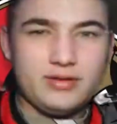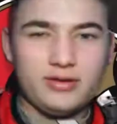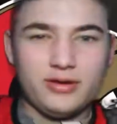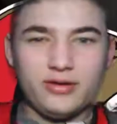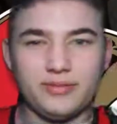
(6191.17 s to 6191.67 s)

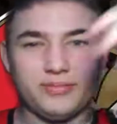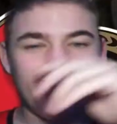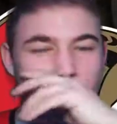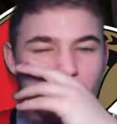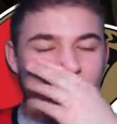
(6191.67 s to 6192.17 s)
All right,
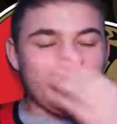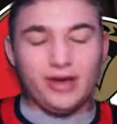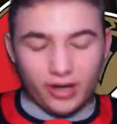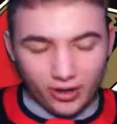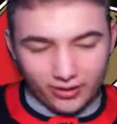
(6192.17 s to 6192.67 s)
there you go.
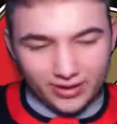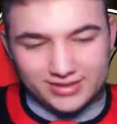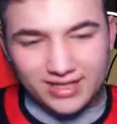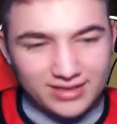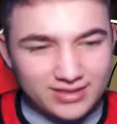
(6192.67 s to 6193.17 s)
All right, let's
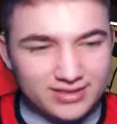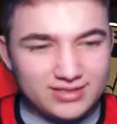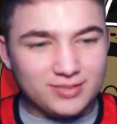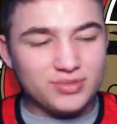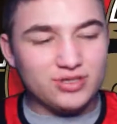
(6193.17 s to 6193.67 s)
get into
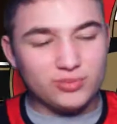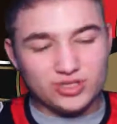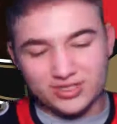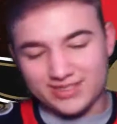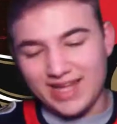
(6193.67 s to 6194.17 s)
some
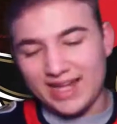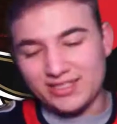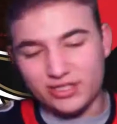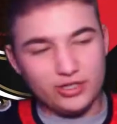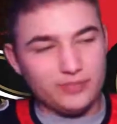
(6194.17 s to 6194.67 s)
intermission stats
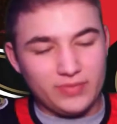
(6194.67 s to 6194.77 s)
here.